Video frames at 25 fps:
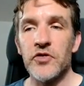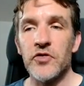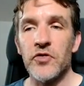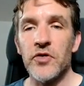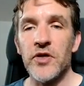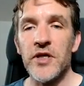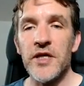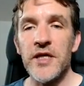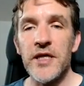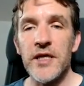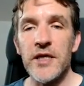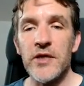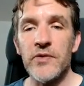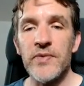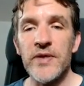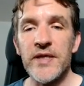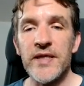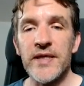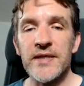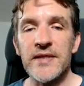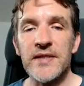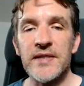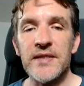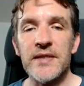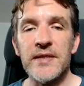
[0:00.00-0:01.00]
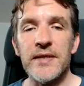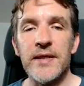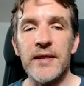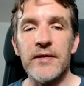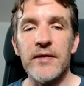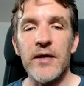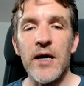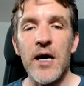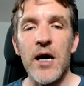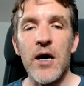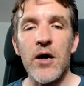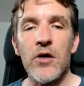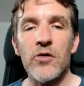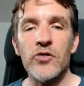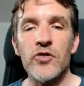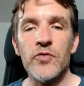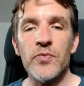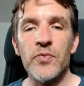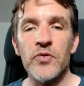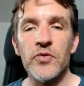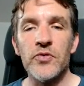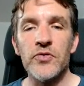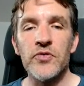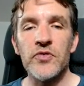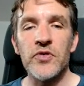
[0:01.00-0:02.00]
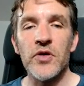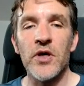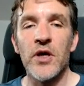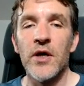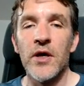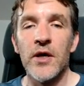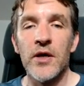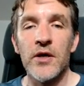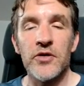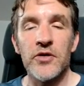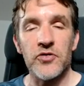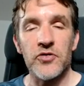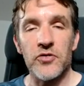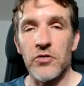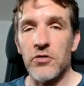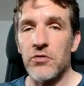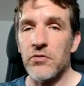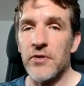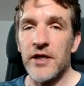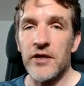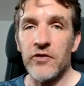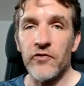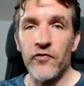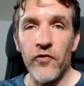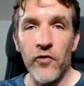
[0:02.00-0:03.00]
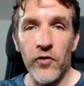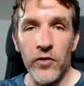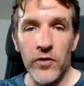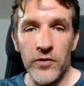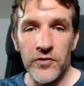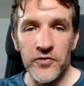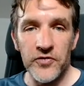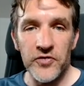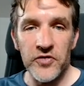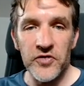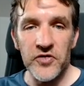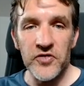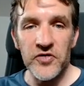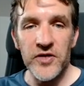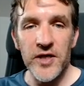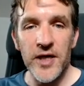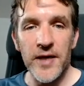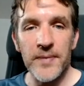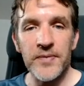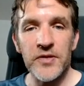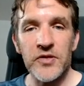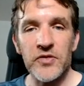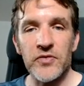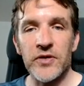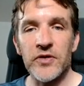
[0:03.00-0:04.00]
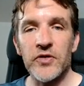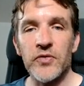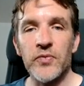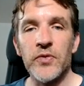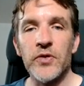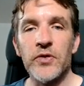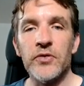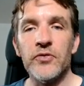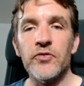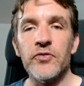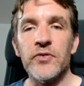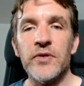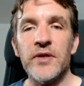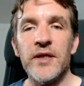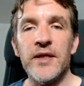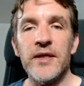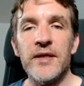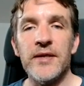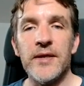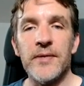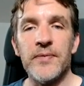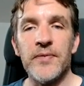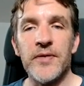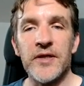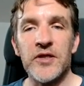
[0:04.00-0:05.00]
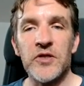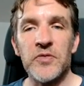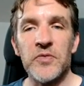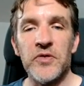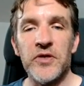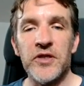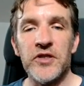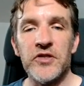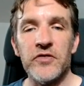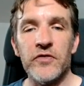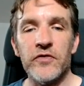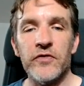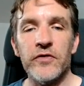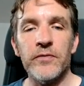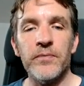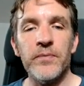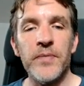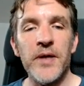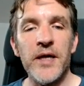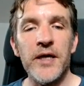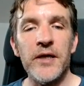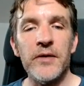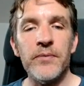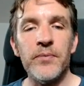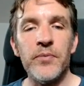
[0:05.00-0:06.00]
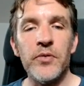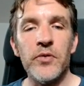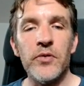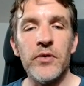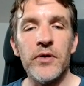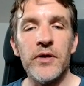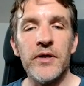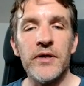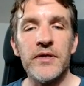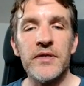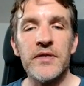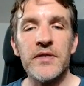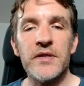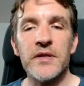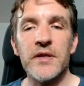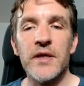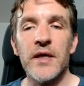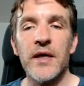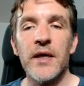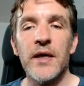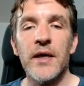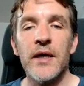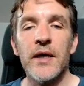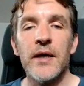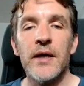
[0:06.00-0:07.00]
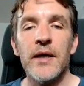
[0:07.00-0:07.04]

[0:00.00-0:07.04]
So here we can see then the output. So it follows the steps. So it will do an in-depth exploration of the pain point.